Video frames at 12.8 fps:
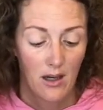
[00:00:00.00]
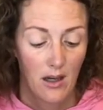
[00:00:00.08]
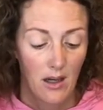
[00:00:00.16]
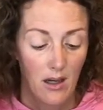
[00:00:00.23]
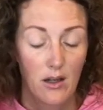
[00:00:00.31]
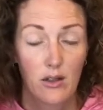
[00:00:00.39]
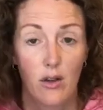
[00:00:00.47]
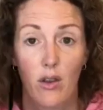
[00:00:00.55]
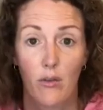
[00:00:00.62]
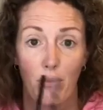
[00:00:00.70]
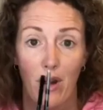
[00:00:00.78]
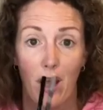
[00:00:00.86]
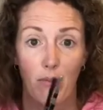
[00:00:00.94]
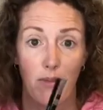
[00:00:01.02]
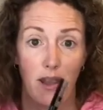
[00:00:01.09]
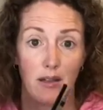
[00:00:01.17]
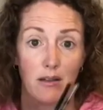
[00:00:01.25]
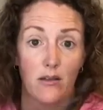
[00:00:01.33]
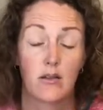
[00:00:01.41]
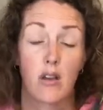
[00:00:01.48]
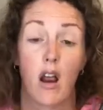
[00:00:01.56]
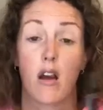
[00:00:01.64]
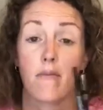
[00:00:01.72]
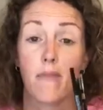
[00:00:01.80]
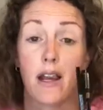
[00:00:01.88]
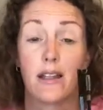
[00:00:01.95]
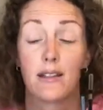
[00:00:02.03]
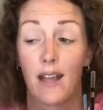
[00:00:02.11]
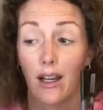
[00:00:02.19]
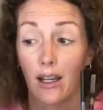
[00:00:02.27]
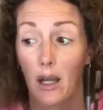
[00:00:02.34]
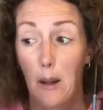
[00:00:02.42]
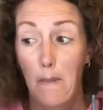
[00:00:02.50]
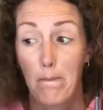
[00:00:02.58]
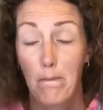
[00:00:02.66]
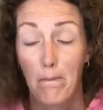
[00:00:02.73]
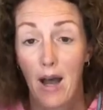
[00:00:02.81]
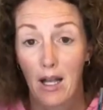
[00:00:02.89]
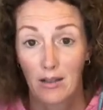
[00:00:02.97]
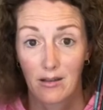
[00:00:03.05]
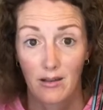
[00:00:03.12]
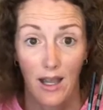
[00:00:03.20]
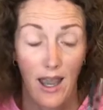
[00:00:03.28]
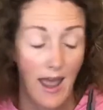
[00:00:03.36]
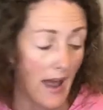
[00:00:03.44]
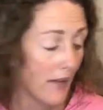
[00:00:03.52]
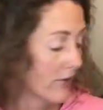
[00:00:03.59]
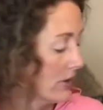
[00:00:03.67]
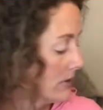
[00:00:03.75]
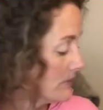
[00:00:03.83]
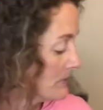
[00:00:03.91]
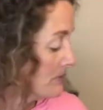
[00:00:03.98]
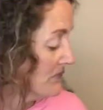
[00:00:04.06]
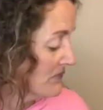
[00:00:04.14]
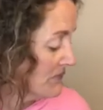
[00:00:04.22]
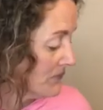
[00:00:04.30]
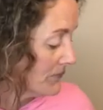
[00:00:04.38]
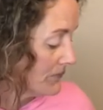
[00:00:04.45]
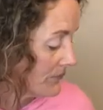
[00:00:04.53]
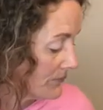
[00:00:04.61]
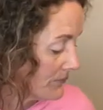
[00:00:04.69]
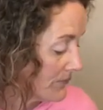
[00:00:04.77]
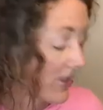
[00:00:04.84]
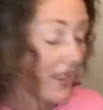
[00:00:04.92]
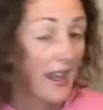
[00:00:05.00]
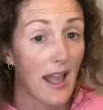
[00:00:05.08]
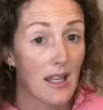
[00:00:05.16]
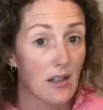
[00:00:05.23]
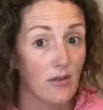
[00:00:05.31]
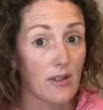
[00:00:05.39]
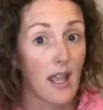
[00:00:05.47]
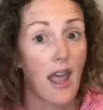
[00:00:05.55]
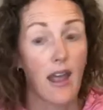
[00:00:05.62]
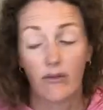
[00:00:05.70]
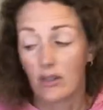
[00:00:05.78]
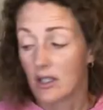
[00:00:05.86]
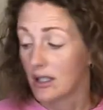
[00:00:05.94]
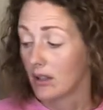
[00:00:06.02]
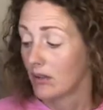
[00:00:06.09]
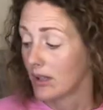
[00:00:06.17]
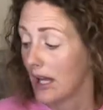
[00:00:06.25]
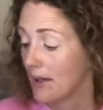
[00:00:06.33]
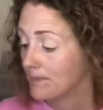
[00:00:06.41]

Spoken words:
So the brow pencils are my second must-have that I use every single day.